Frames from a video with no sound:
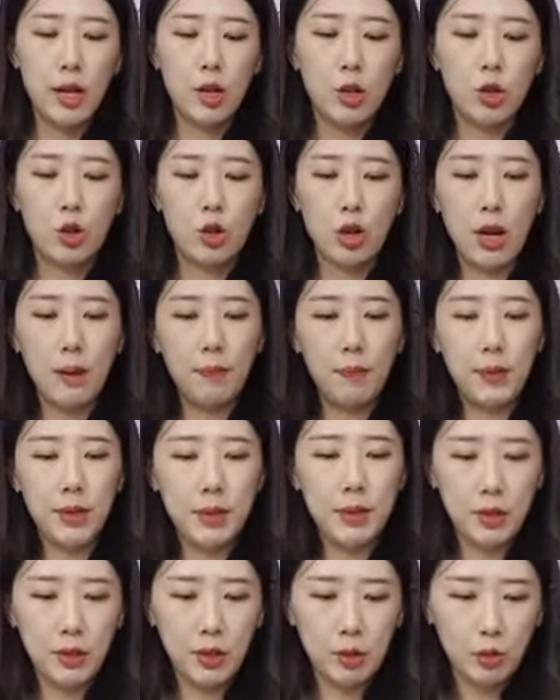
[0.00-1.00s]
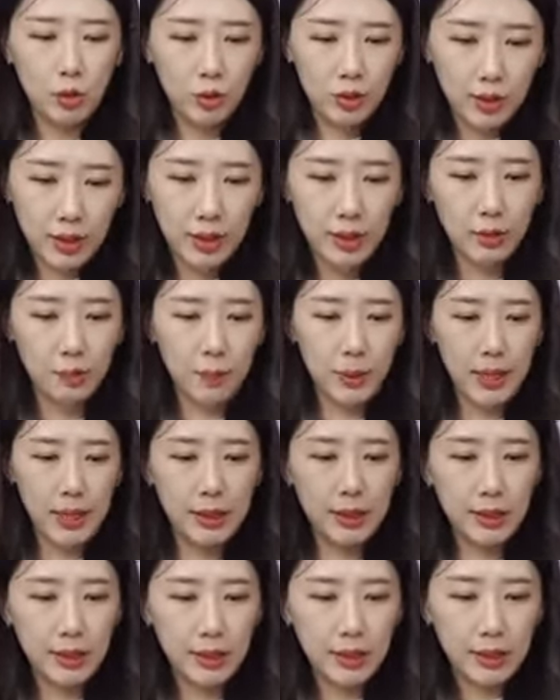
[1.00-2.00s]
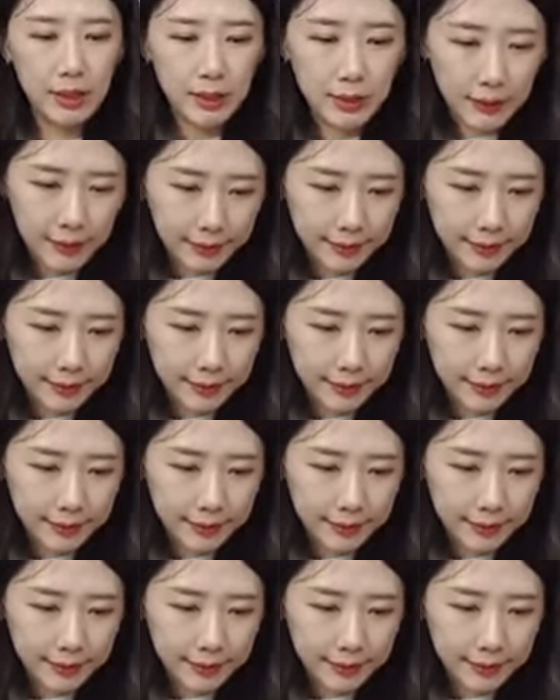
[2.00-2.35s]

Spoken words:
chop this into little pieces.